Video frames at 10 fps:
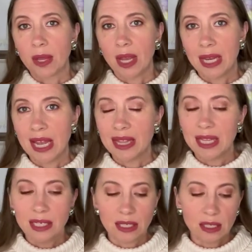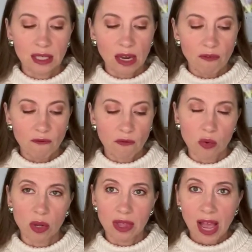again, this is
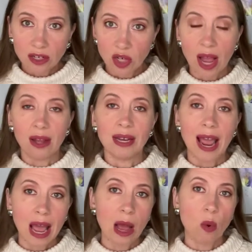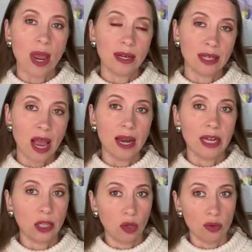for that child how
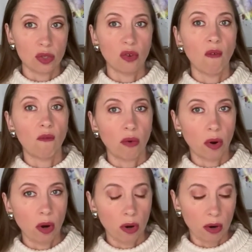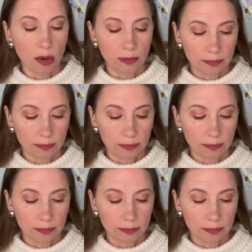anxiety looks for her.